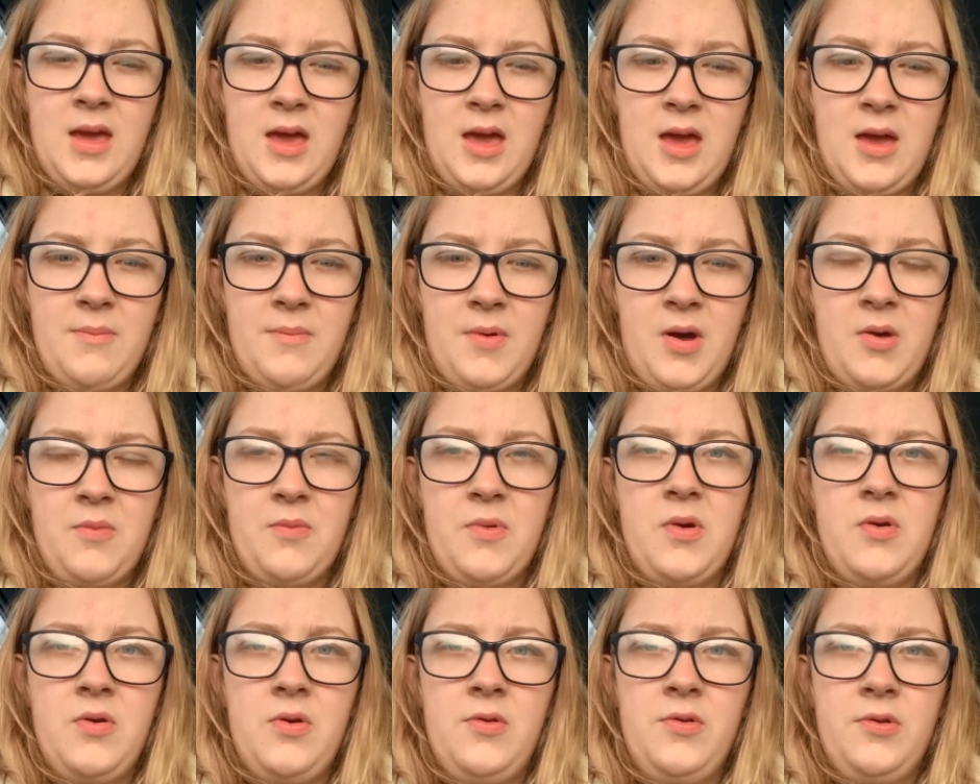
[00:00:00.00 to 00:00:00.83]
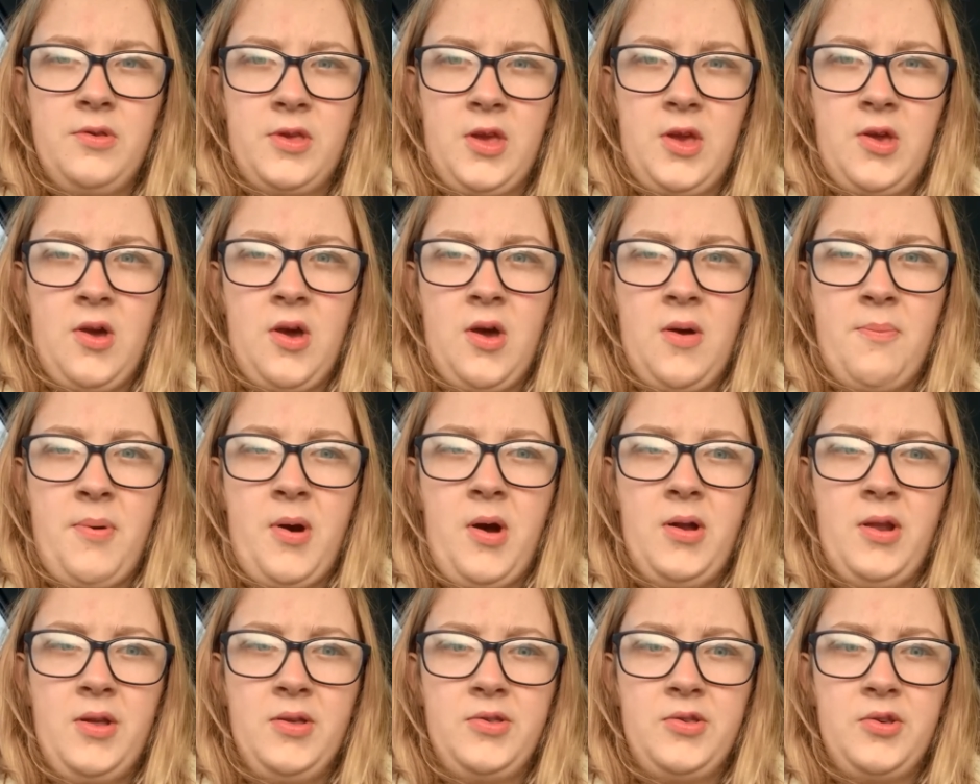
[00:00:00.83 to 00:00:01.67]
I will also
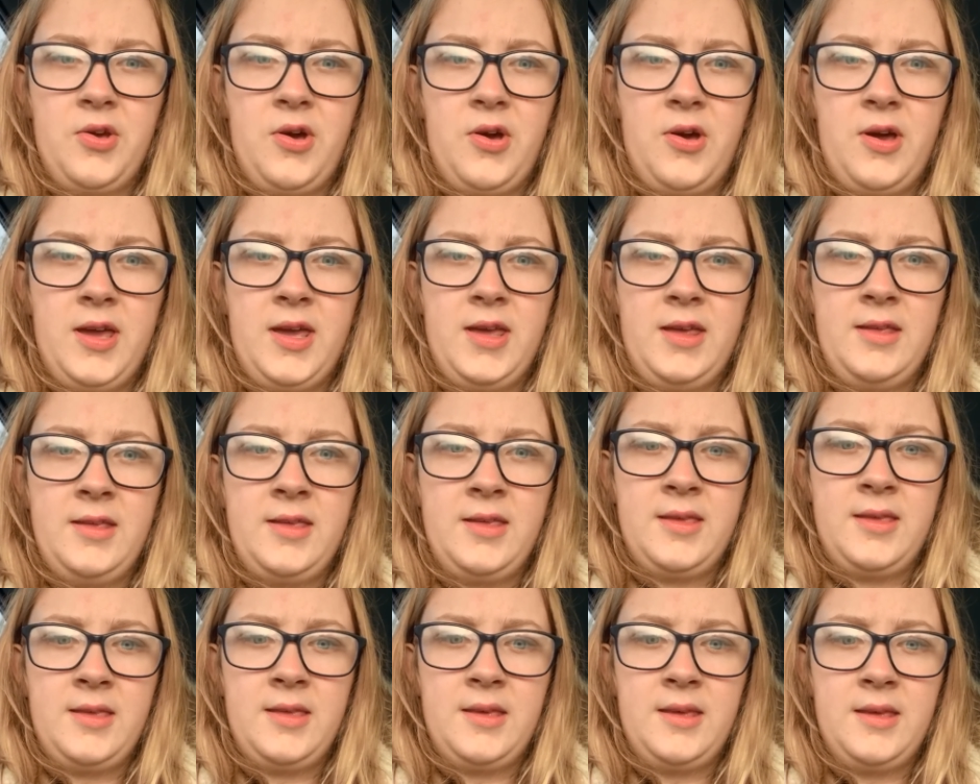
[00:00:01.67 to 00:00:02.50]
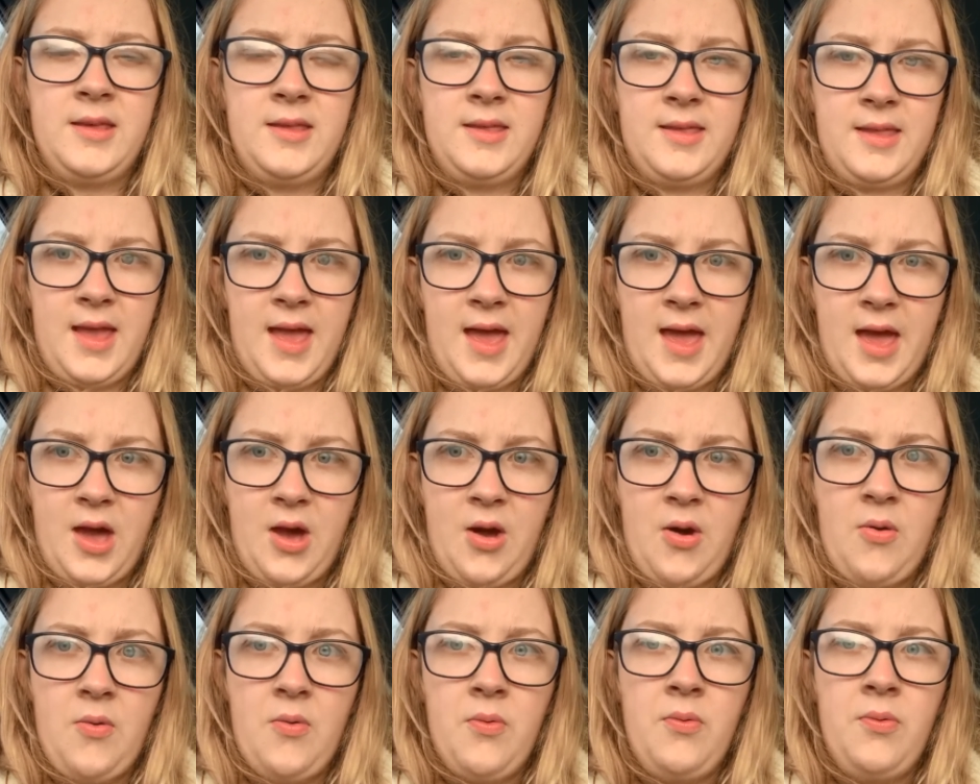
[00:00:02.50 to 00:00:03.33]
apologise
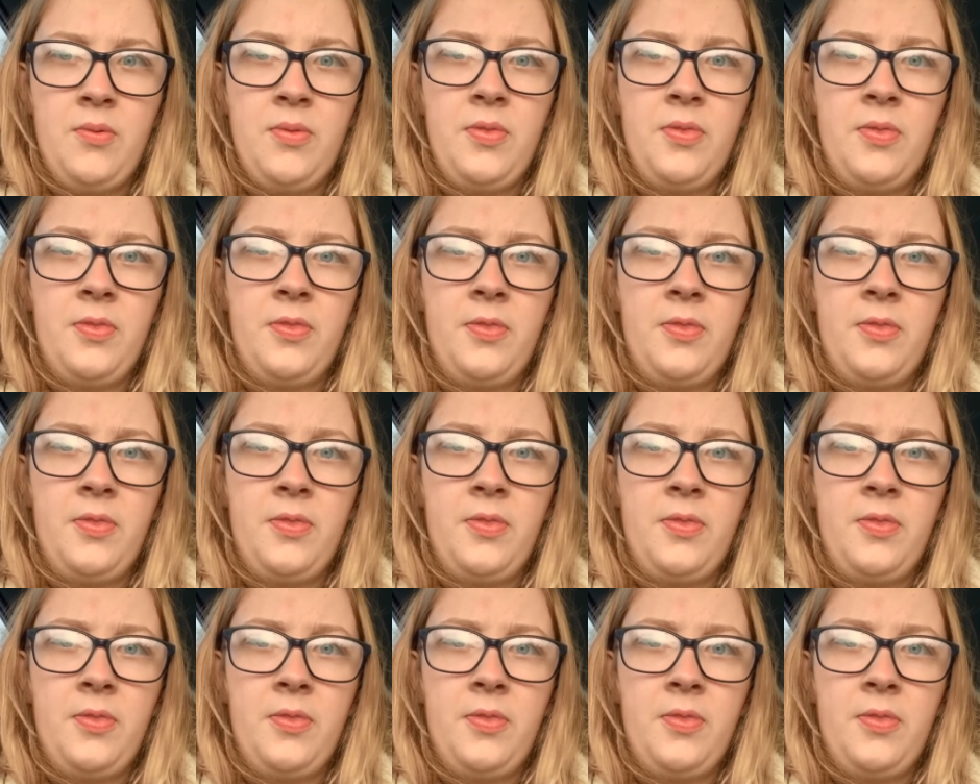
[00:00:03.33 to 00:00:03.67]
now